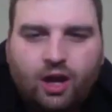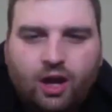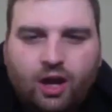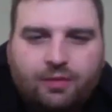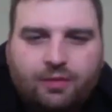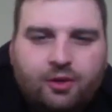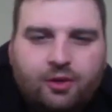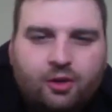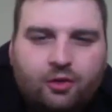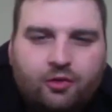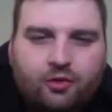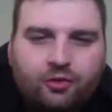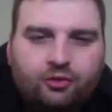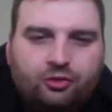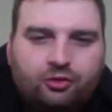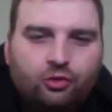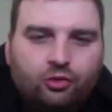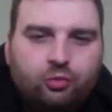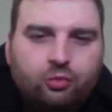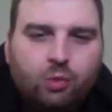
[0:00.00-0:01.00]

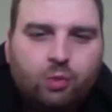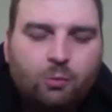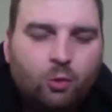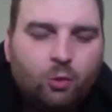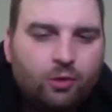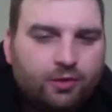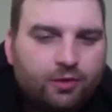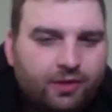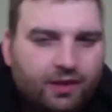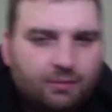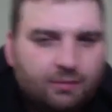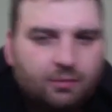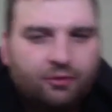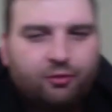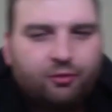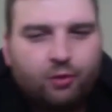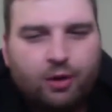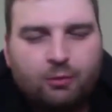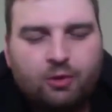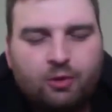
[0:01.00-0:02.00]
there's just one more thing
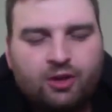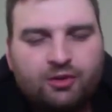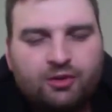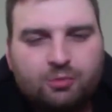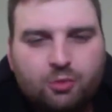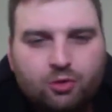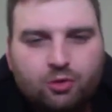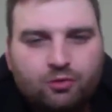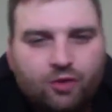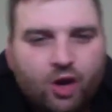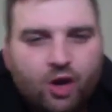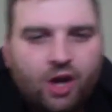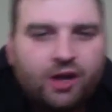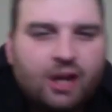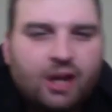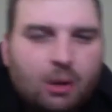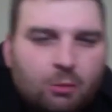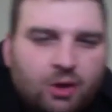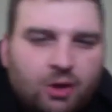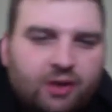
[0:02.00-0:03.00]
before I wanted to move on.
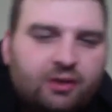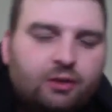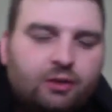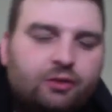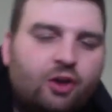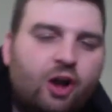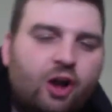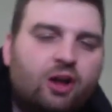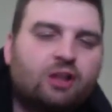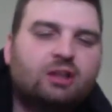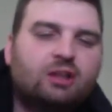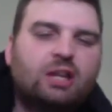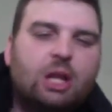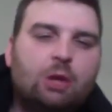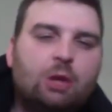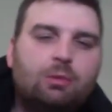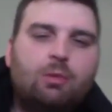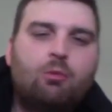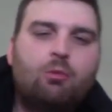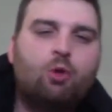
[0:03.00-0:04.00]
I wanted to talk a
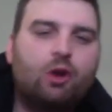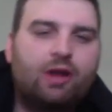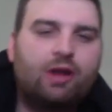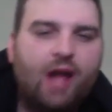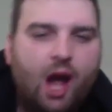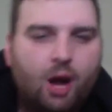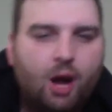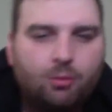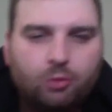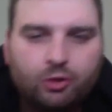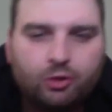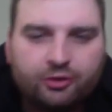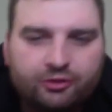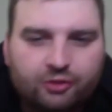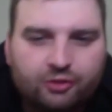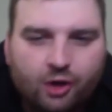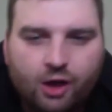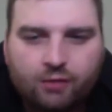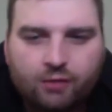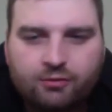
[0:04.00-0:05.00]
little bit more Cowboys
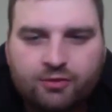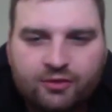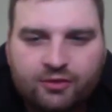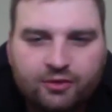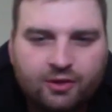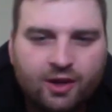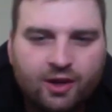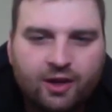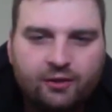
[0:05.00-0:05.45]
talk with you guys.